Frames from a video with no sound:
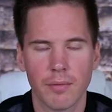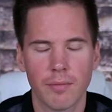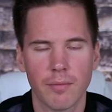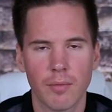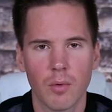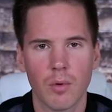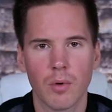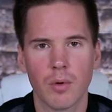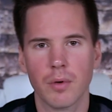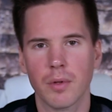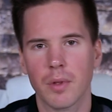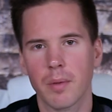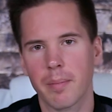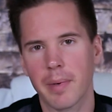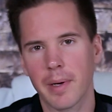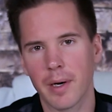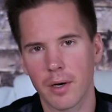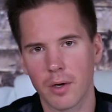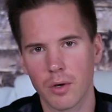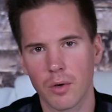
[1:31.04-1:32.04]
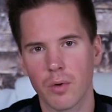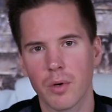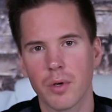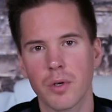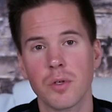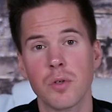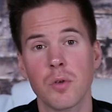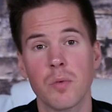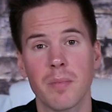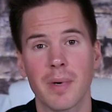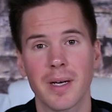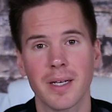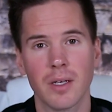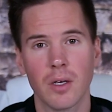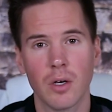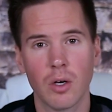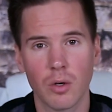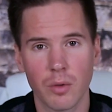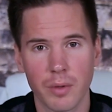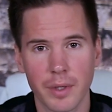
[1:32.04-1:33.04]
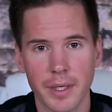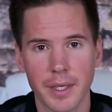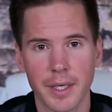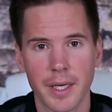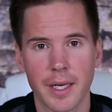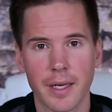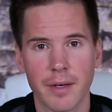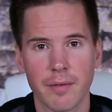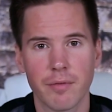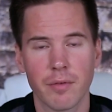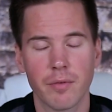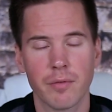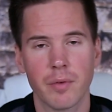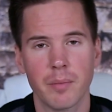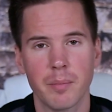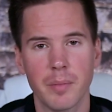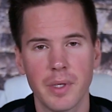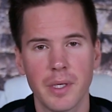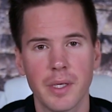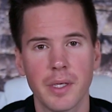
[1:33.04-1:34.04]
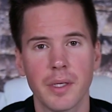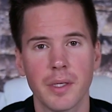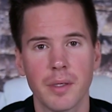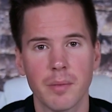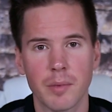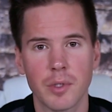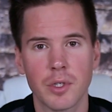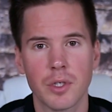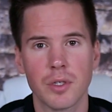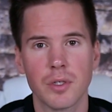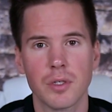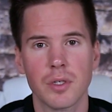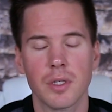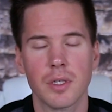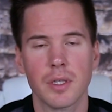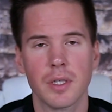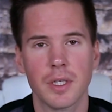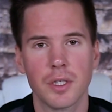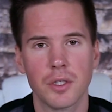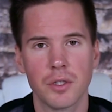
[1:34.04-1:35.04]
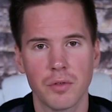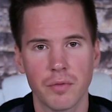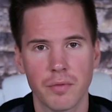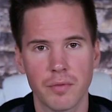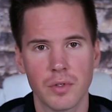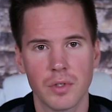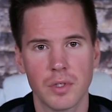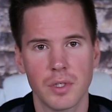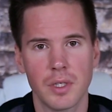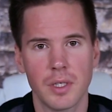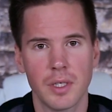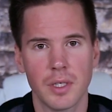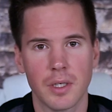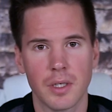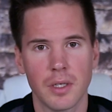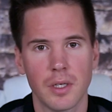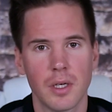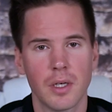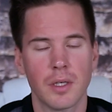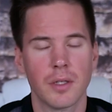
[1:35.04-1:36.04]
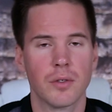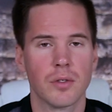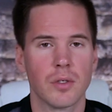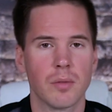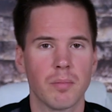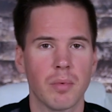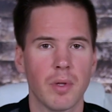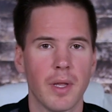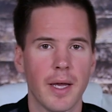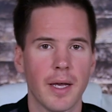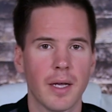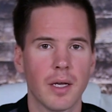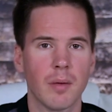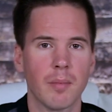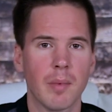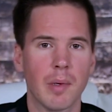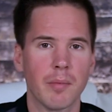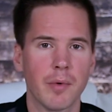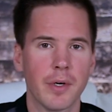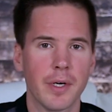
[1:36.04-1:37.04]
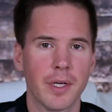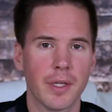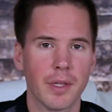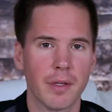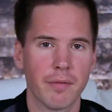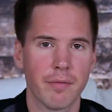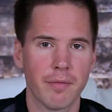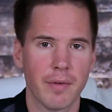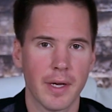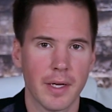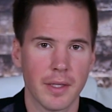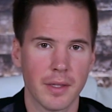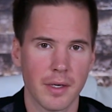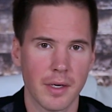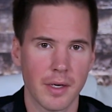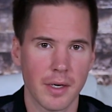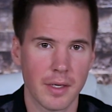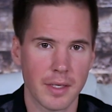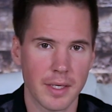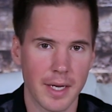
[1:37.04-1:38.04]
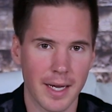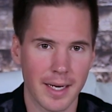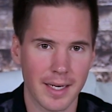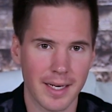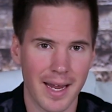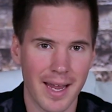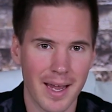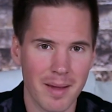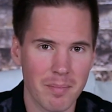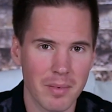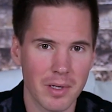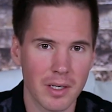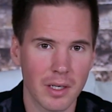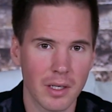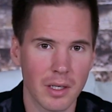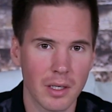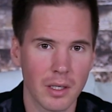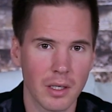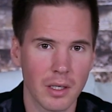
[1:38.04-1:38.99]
for the paranoia you might already have from media images that you've seen. There's a plaque commemorating the fact that an attack happened,